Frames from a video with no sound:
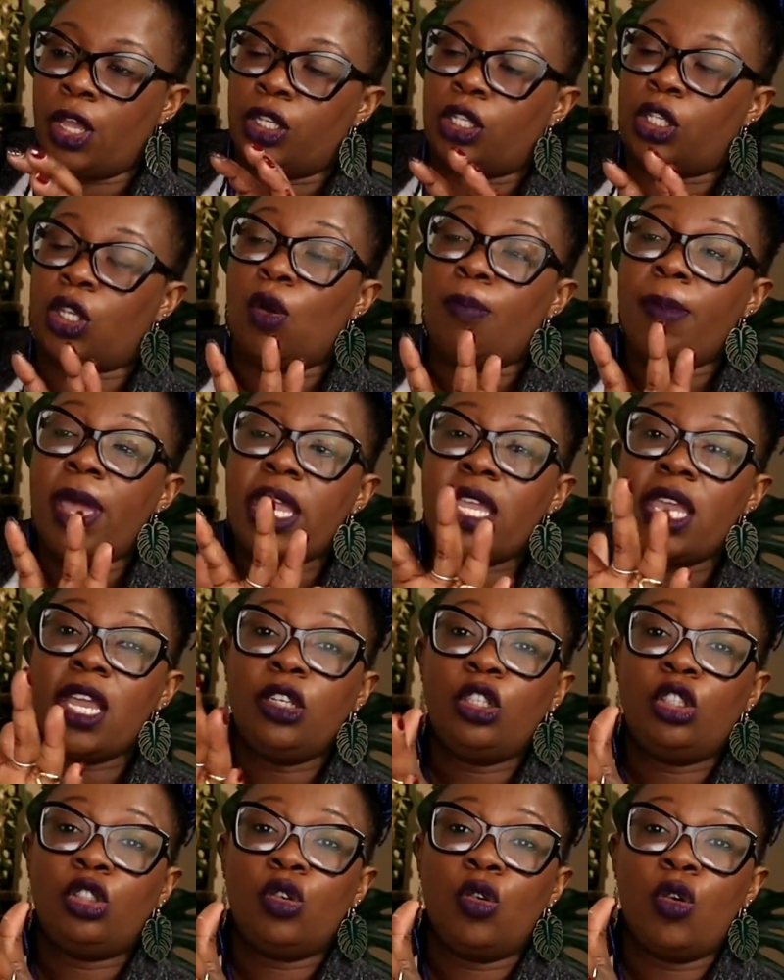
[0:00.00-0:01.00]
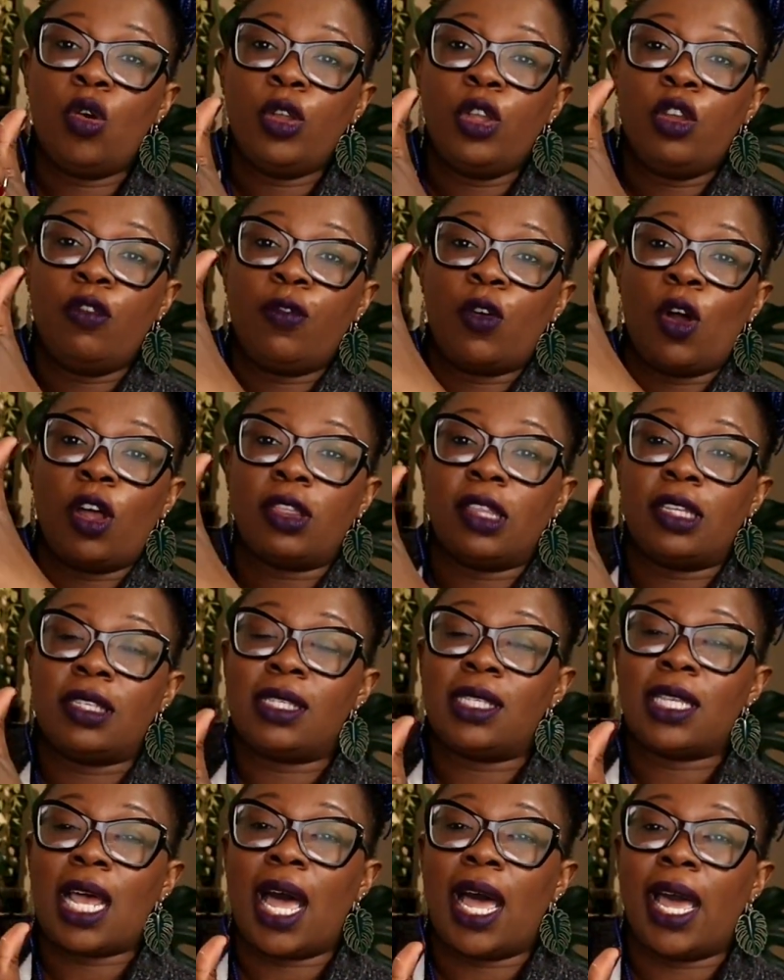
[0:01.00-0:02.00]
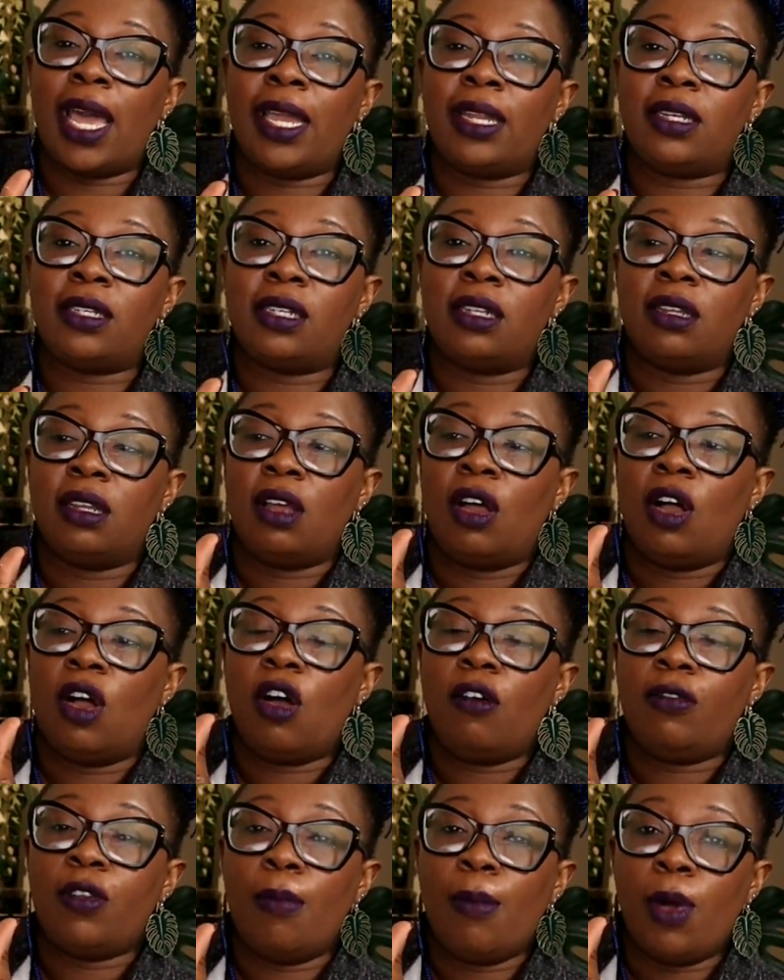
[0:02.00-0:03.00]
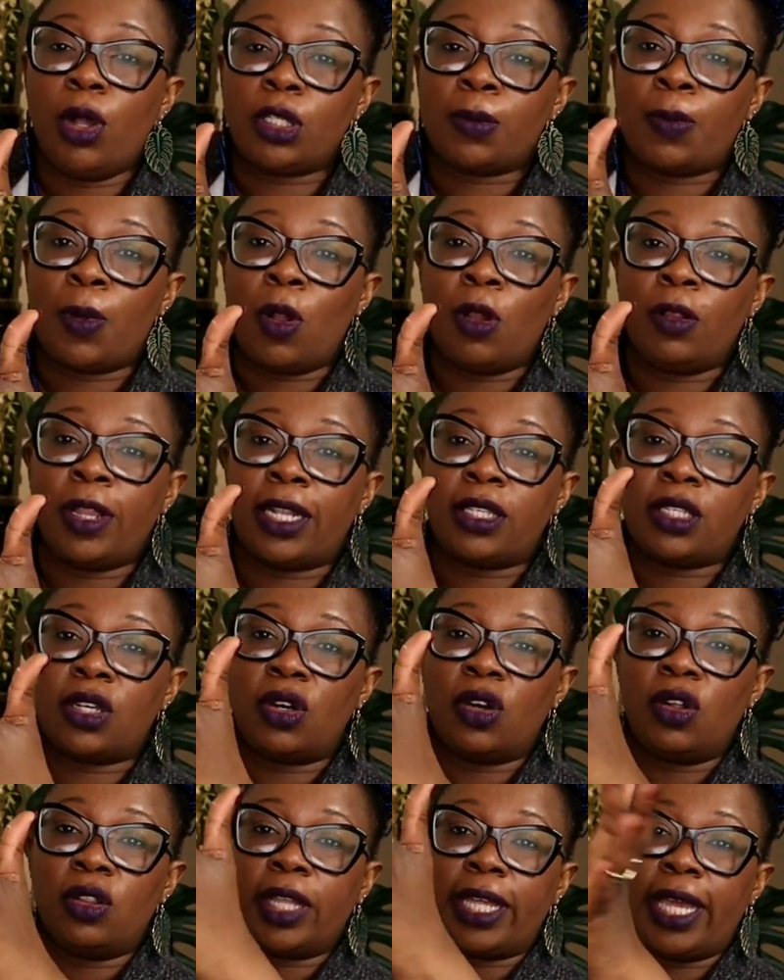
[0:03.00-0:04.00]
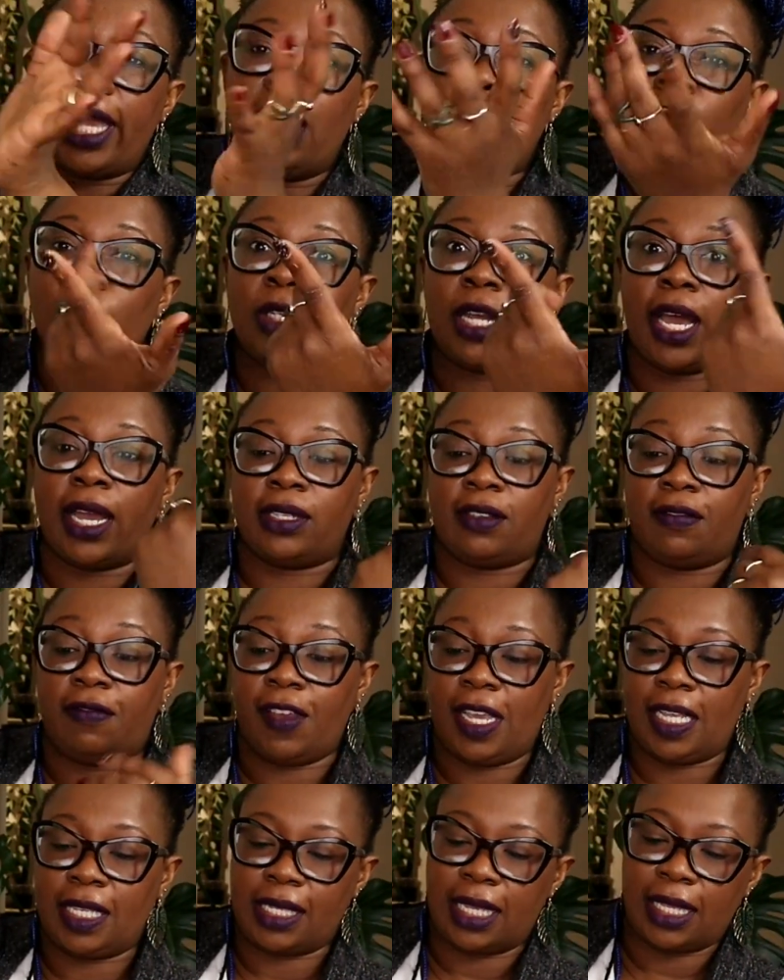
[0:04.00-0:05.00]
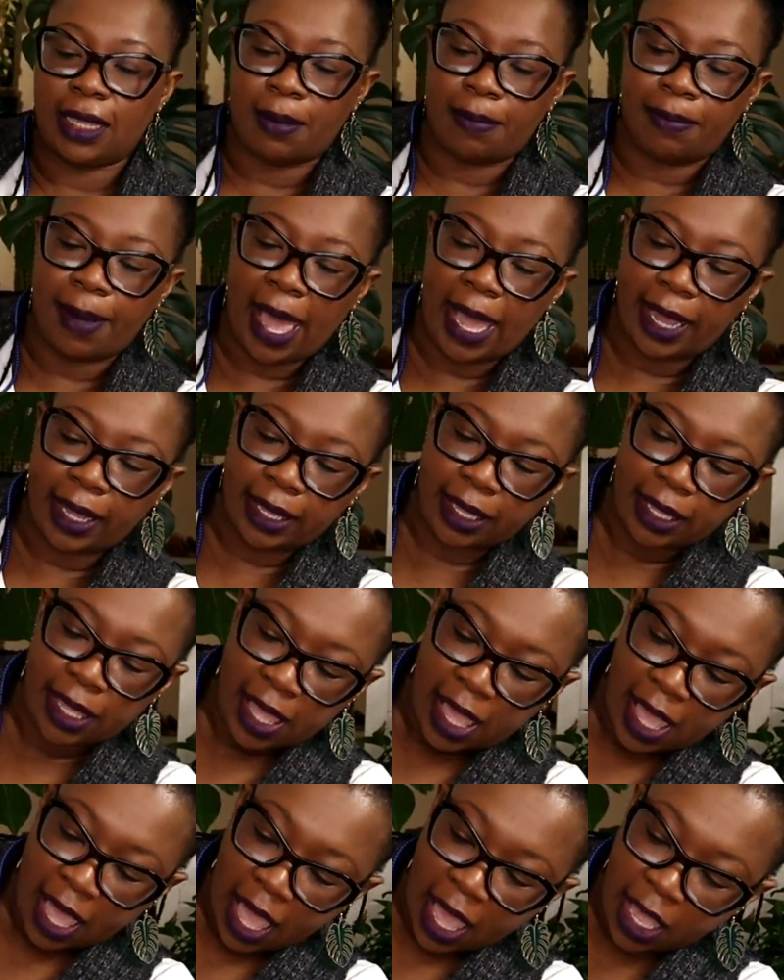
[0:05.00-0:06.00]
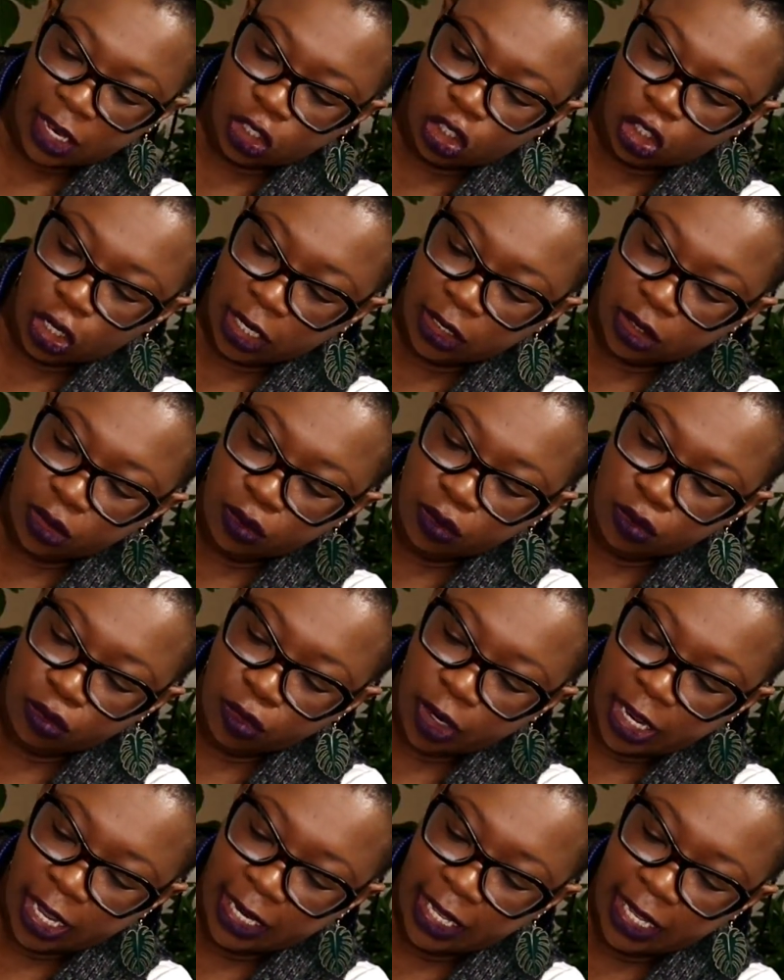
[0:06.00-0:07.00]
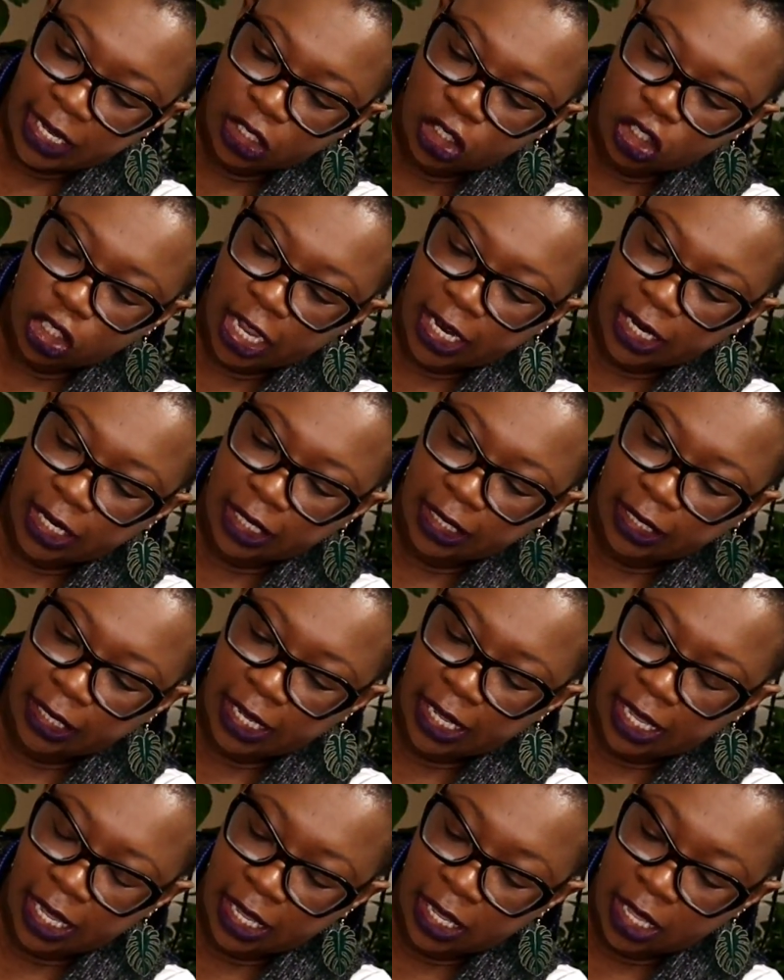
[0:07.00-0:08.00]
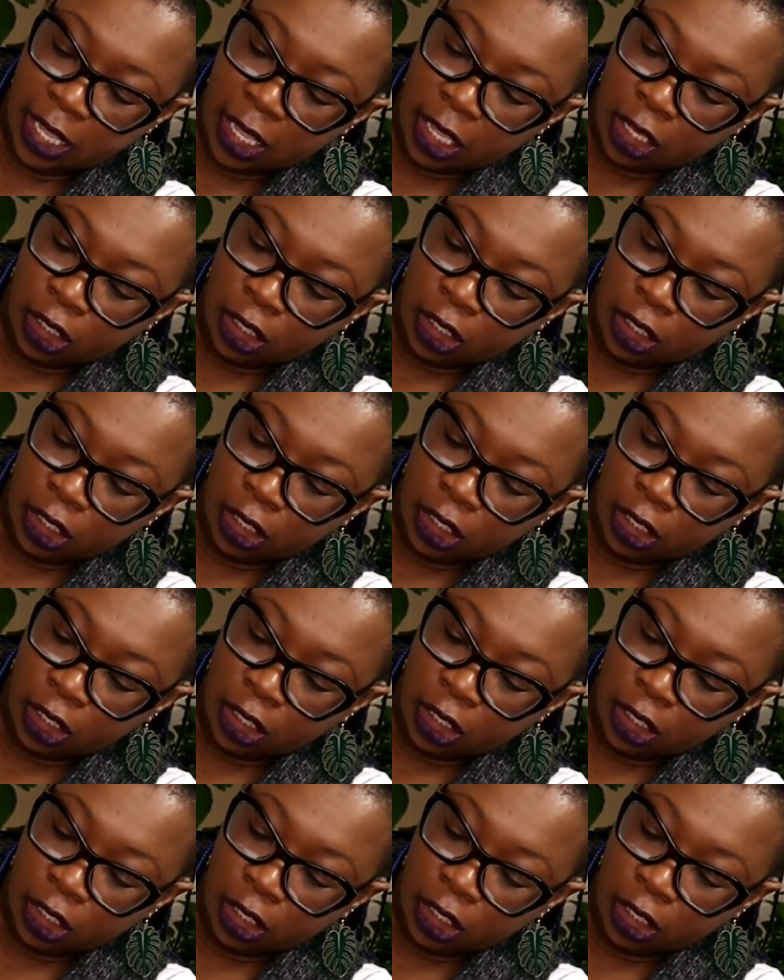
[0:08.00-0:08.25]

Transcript: So making sure you've got the side of your moss pole that's got all the cable ties facing the back and just really gently